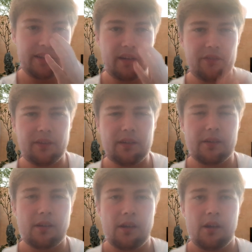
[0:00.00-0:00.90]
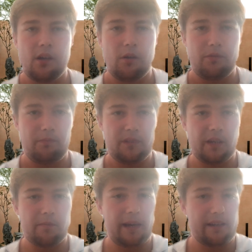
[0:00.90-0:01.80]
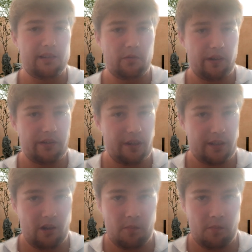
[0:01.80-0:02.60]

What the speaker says: I think. James McAtee's great signing.